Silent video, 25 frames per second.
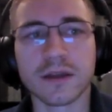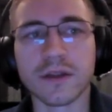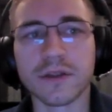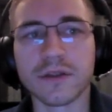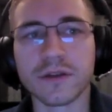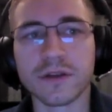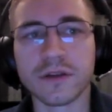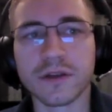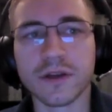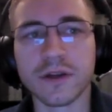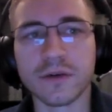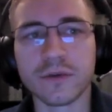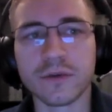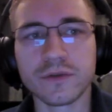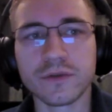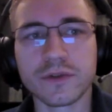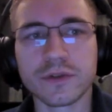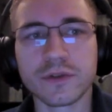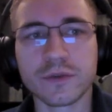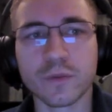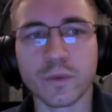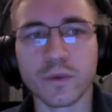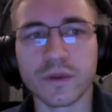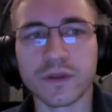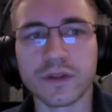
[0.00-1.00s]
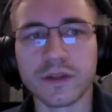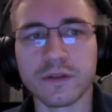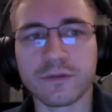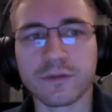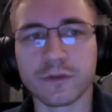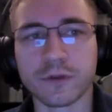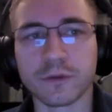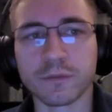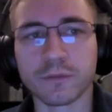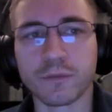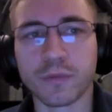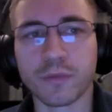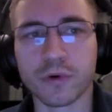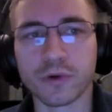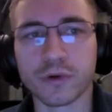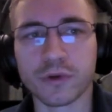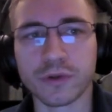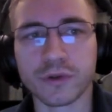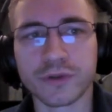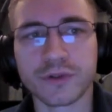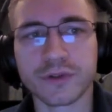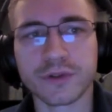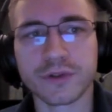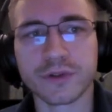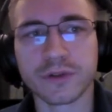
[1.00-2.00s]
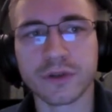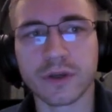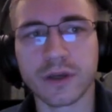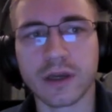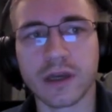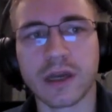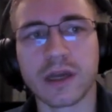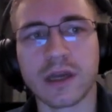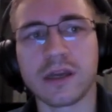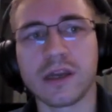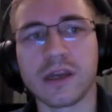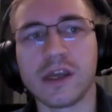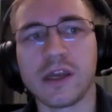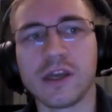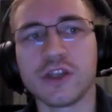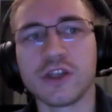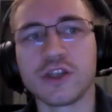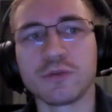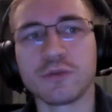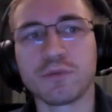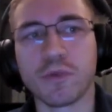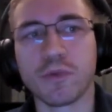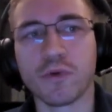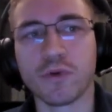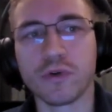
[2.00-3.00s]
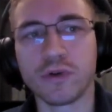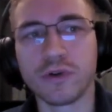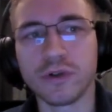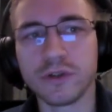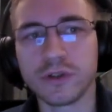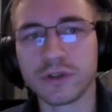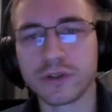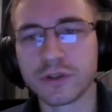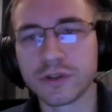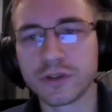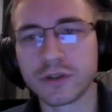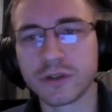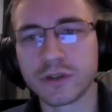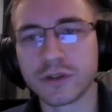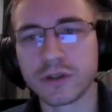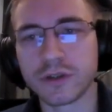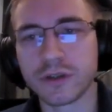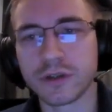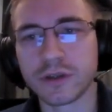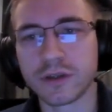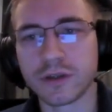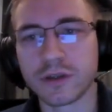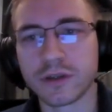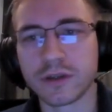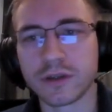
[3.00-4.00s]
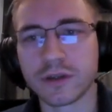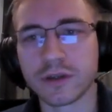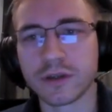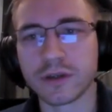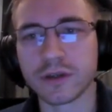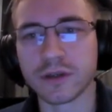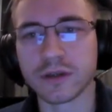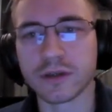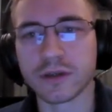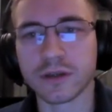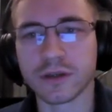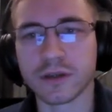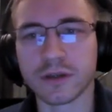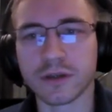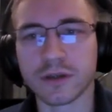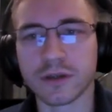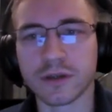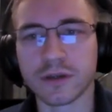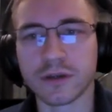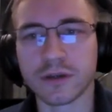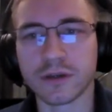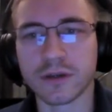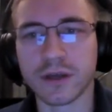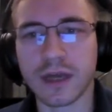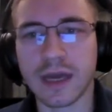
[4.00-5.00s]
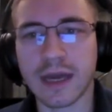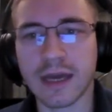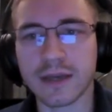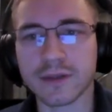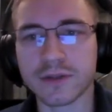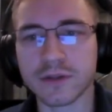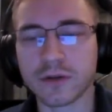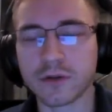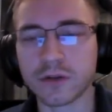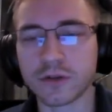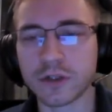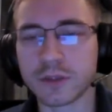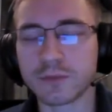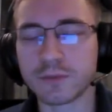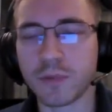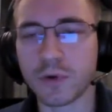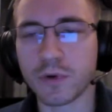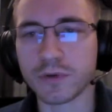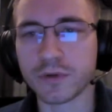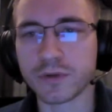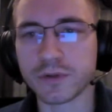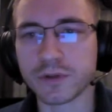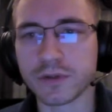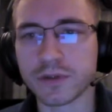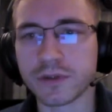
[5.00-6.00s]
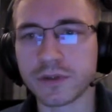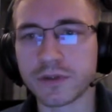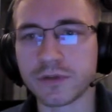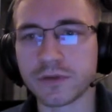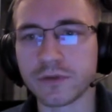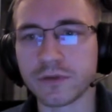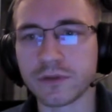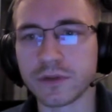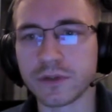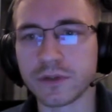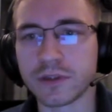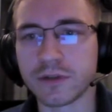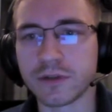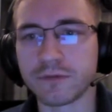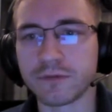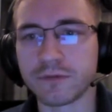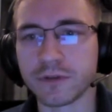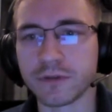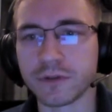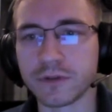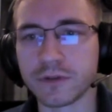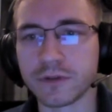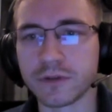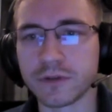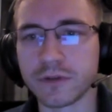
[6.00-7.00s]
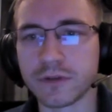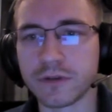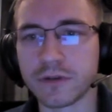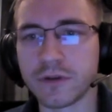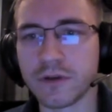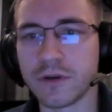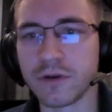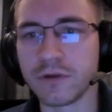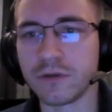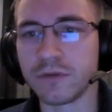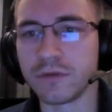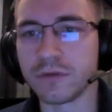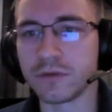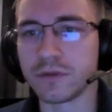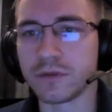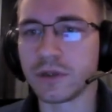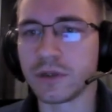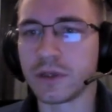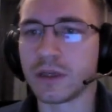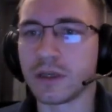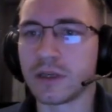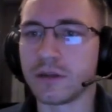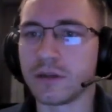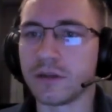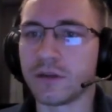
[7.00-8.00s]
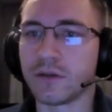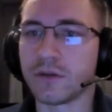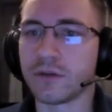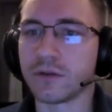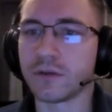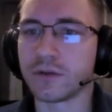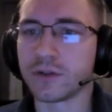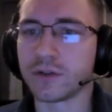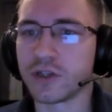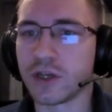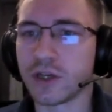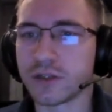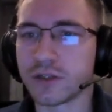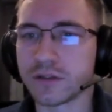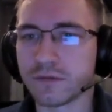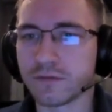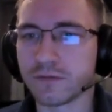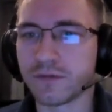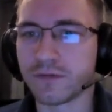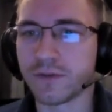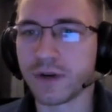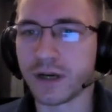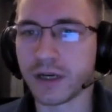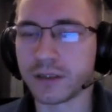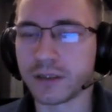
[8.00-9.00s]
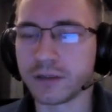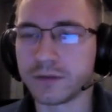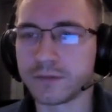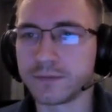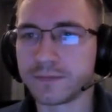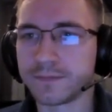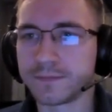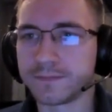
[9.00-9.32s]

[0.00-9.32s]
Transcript: the nodes with different ports, and each port has correspondence to a different node in your JSON file.